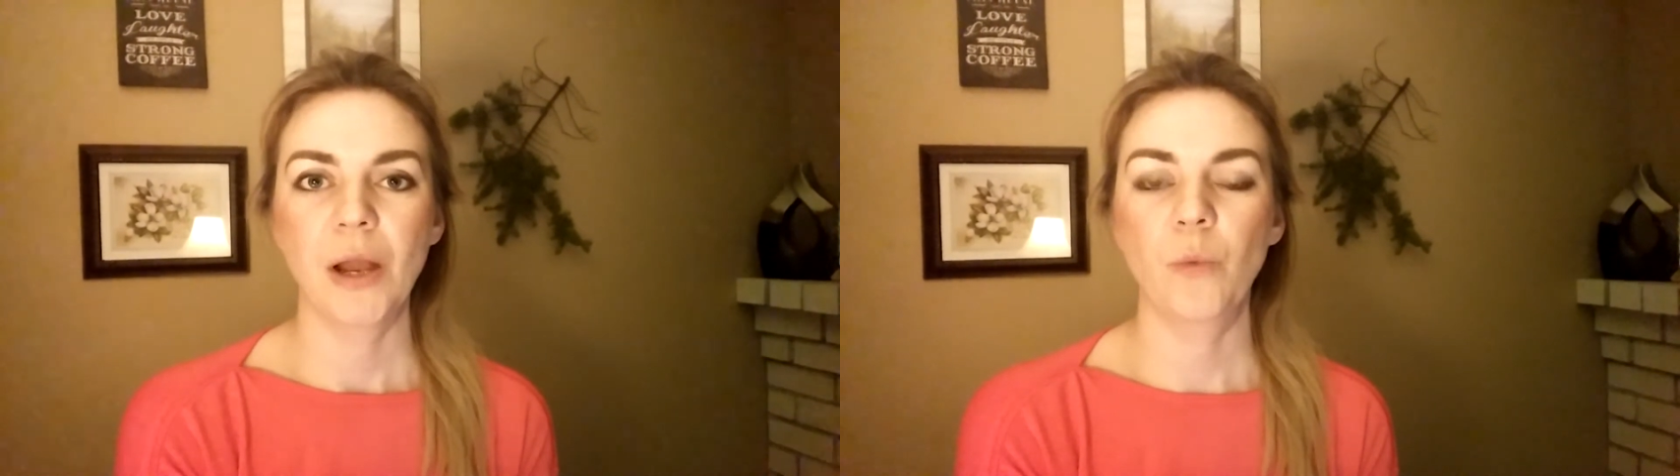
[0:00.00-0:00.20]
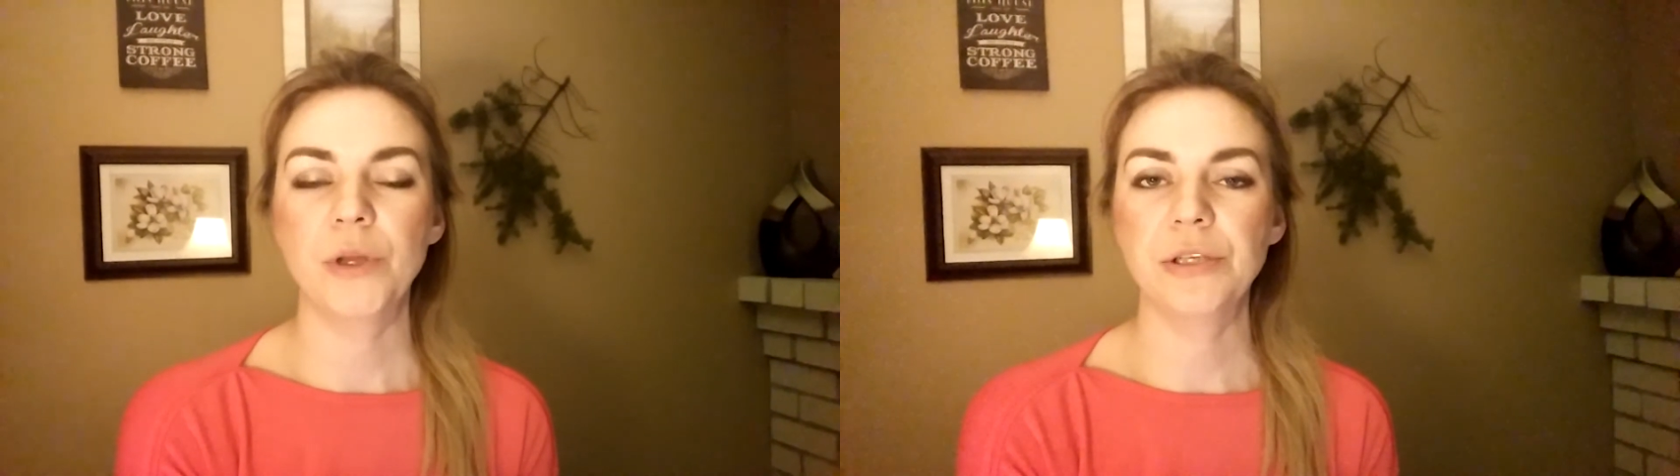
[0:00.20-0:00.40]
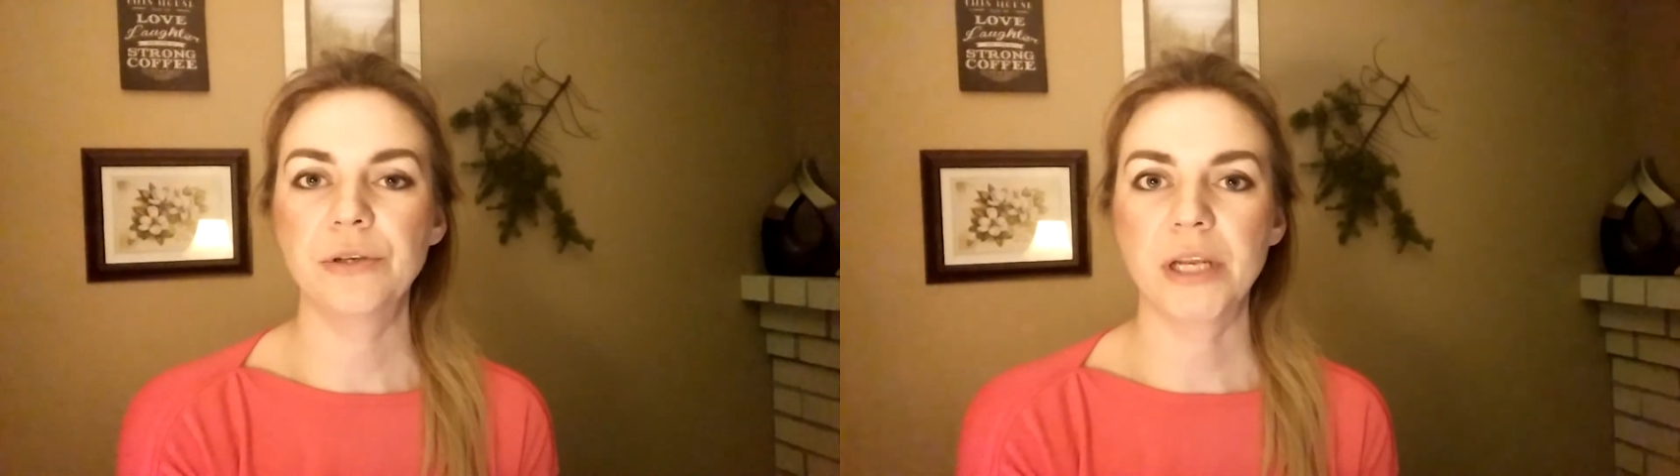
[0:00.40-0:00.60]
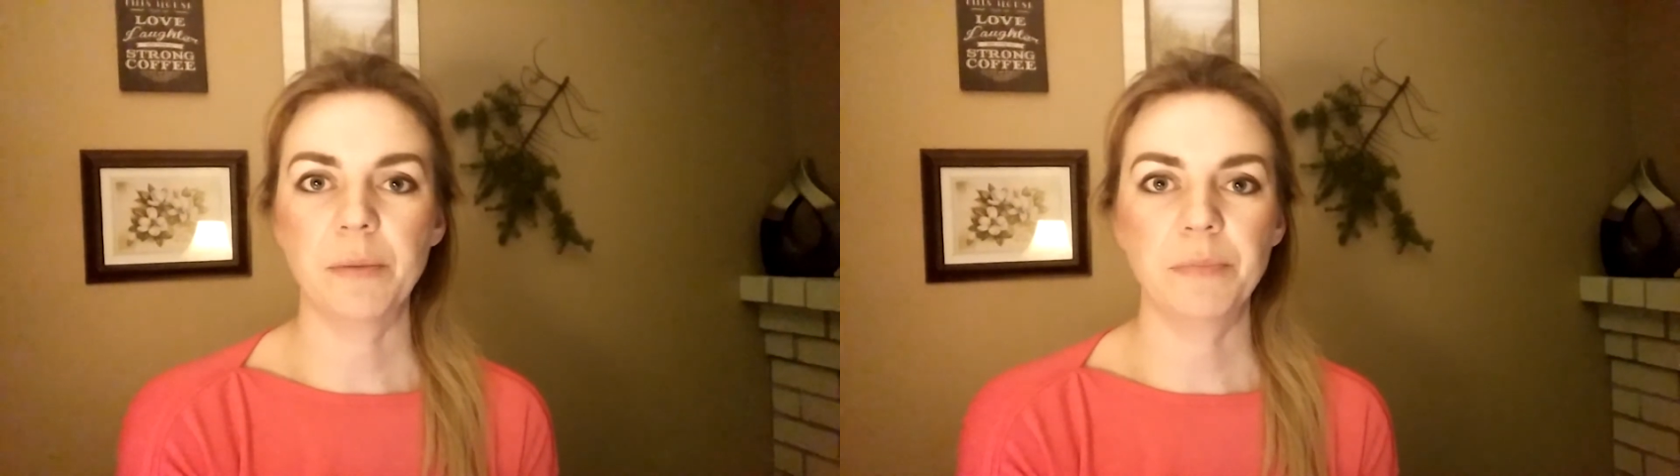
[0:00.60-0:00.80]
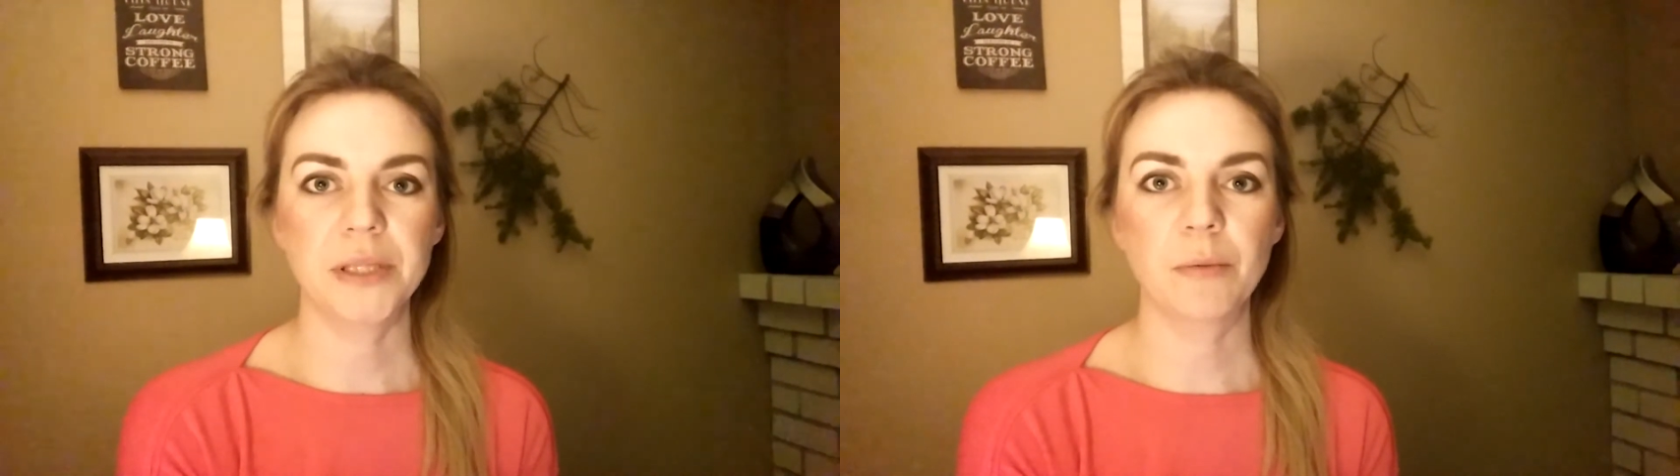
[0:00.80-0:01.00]
When you get
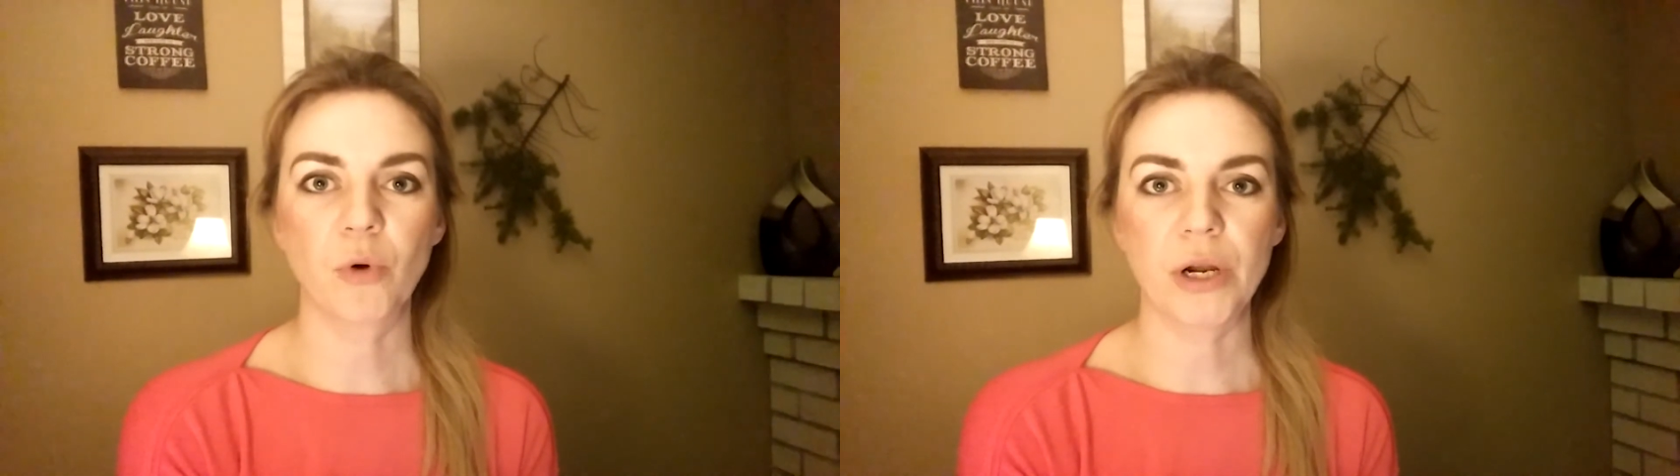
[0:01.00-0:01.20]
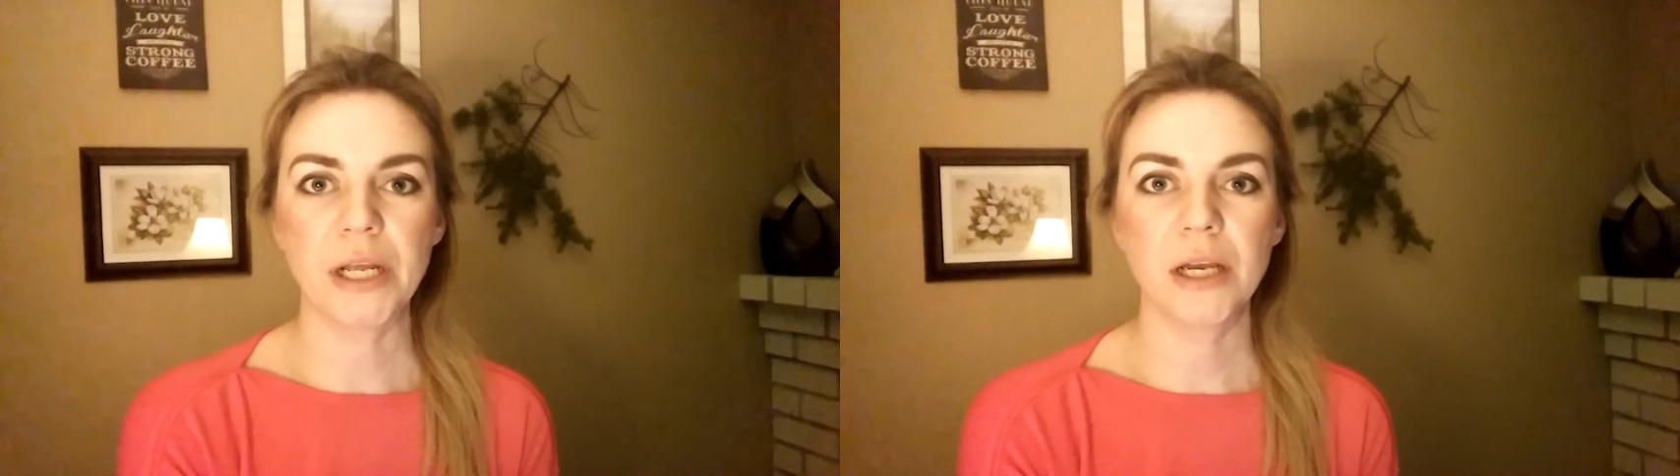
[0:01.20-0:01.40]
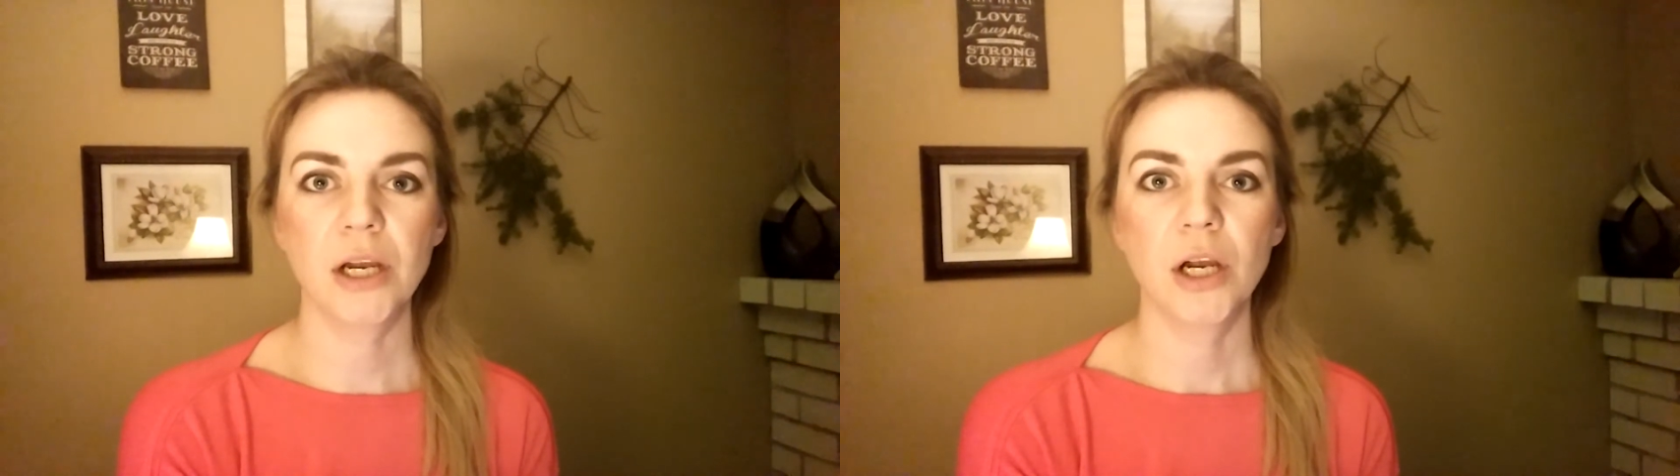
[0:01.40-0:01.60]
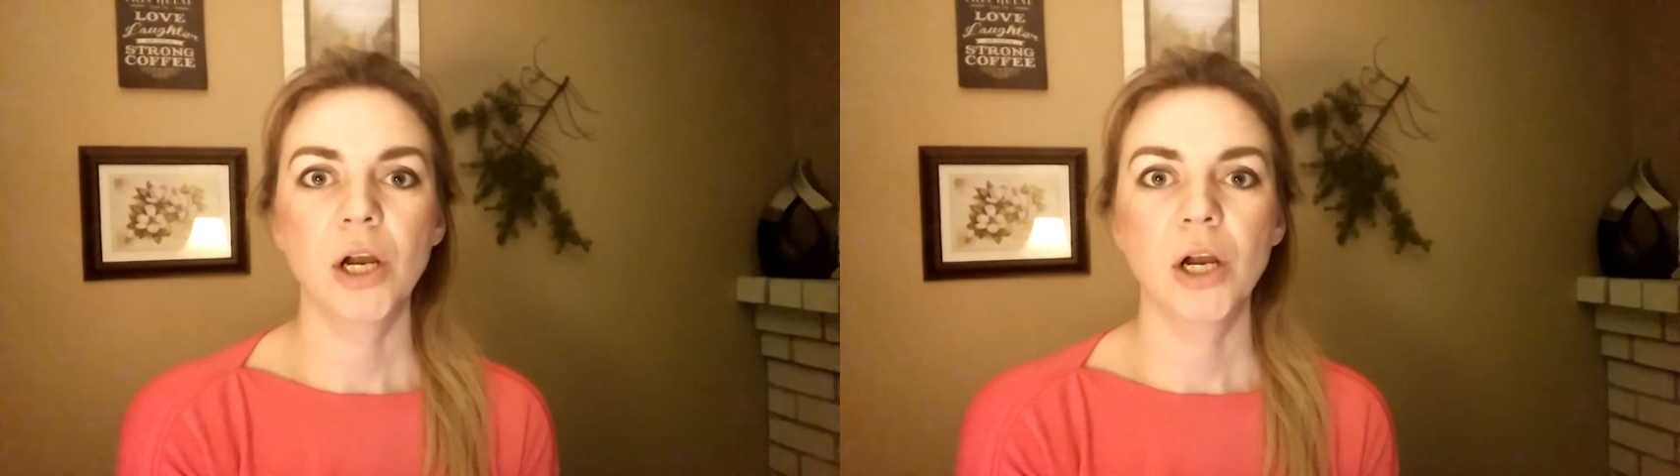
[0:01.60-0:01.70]
up in the morning,